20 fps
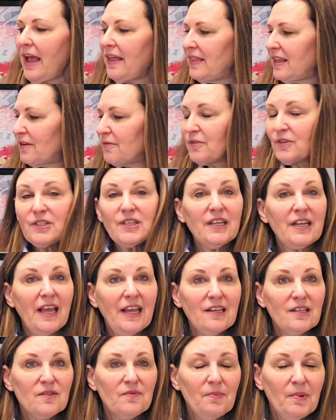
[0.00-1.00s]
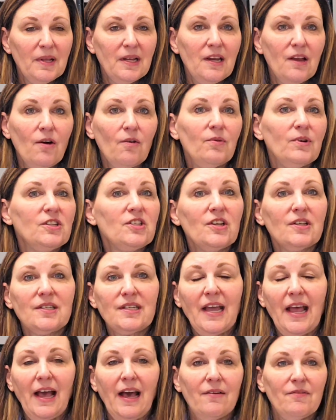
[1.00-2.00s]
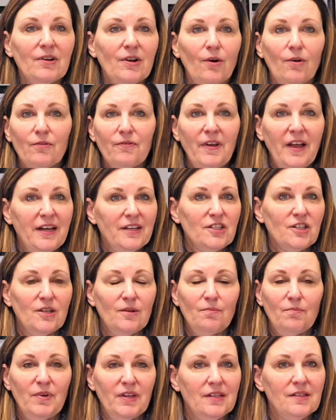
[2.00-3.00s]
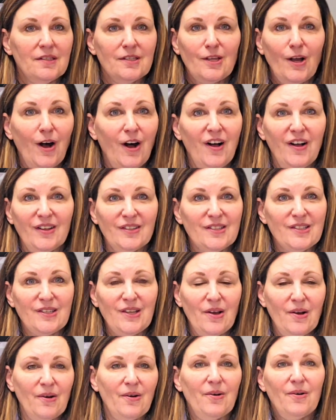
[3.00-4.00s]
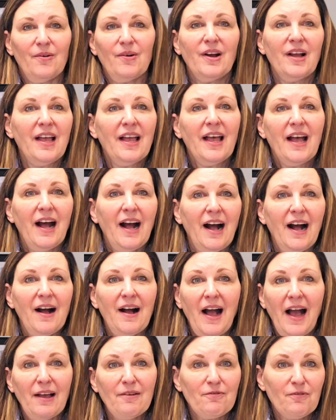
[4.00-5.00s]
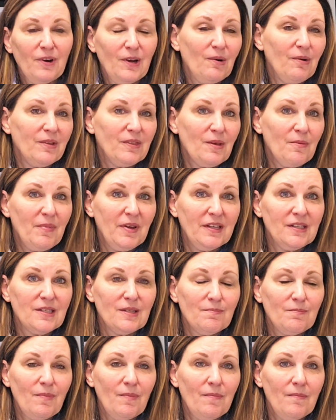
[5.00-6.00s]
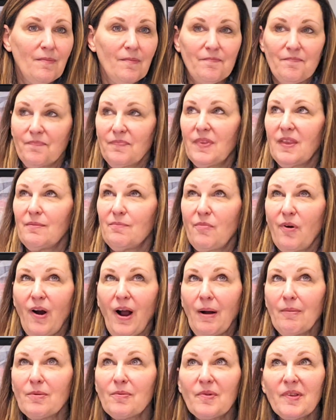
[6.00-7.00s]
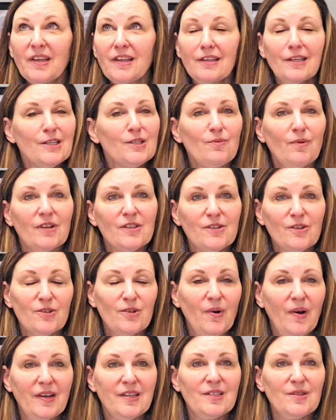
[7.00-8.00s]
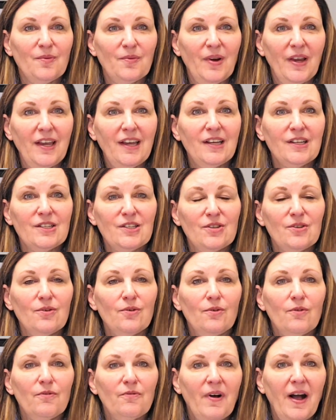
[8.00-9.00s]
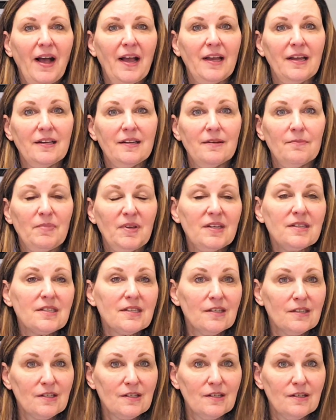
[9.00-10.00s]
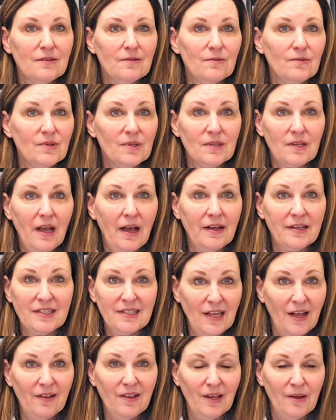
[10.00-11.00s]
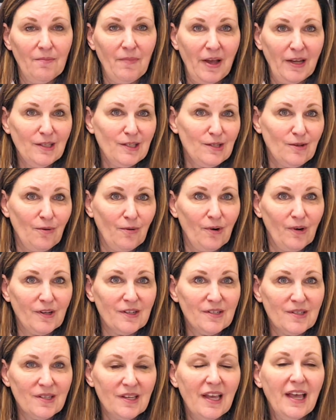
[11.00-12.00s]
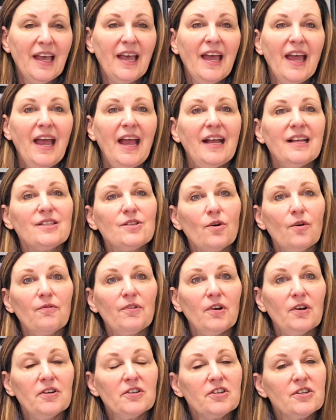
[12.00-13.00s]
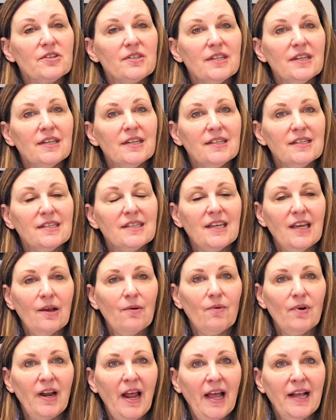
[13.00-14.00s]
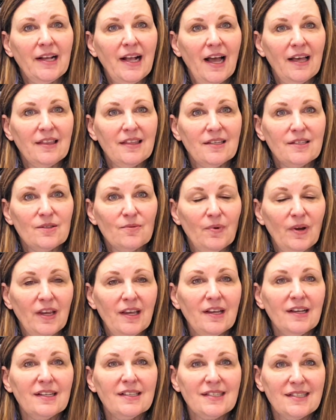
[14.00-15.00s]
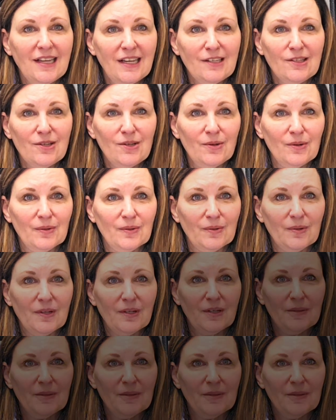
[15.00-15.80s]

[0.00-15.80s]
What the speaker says: And then for today's video, we just have an old-fashioned bins haul. So I frequent the bins probably at least once or twice a week to find pieces to sell in my stores. And so if you're interested in seeing what I got this week, stay tuned.